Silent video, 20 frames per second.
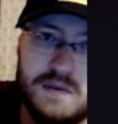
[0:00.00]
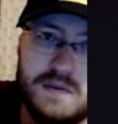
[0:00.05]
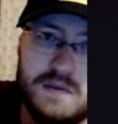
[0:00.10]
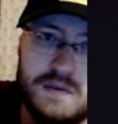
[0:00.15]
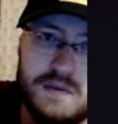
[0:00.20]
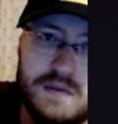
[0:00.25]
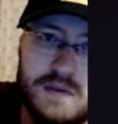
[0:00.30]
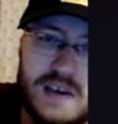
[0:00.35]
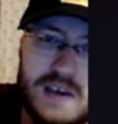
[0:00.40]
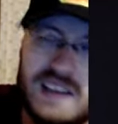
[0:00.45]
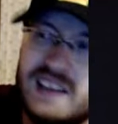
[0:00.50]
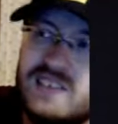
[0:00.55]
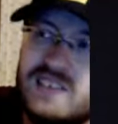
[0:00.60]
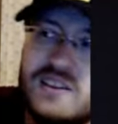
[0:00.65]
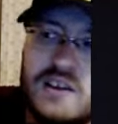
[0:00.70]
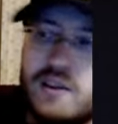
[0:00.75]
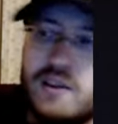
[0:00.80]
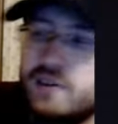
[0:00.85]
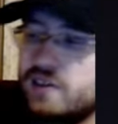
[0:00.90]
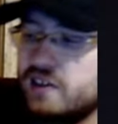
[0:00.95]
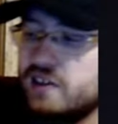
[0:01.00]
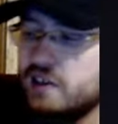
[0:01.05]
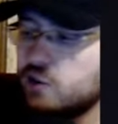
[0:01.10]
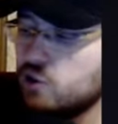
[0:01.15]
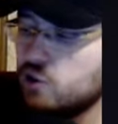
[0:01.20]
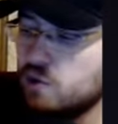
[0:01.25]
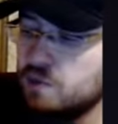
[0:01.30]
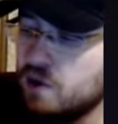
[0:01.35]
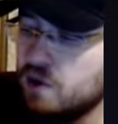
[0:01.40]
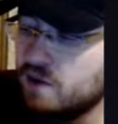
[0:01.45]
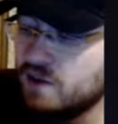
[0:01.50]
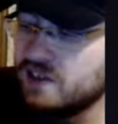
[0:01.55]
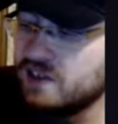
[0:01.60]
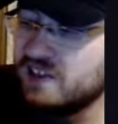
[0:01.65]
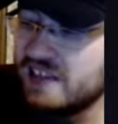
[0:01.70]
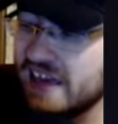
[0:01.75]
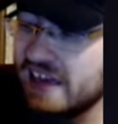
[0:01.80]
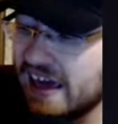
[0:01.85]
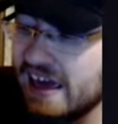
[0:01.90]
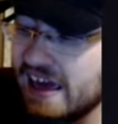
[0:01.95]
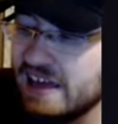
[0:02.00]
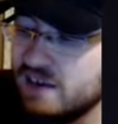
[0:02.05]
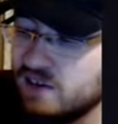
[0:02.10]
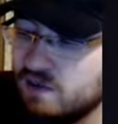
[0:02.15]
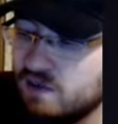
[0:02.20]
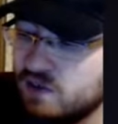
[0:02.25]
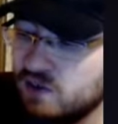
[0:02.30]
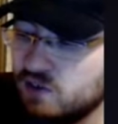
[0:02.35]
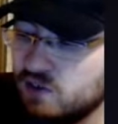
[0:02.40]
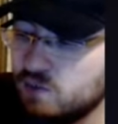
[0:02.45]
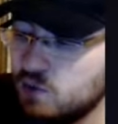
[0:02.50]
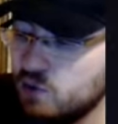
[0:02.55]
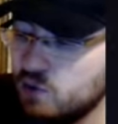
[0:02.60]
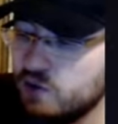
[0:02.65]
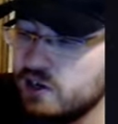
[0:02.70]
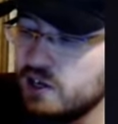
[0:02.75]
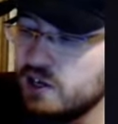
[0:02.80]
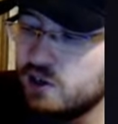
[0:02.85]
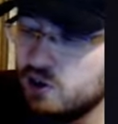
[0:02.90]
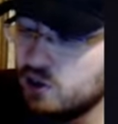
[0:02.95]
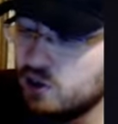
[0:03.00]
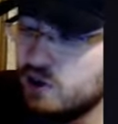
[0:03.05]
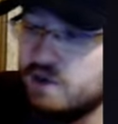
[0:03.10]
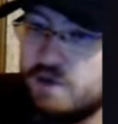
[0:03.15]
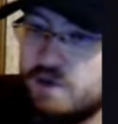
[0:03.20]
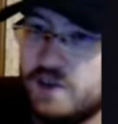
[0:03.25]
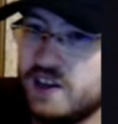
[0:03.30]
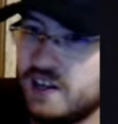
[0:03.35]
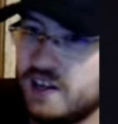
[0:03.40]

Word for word: And that's another thing that turned me off. Like the end of this movie could fit in the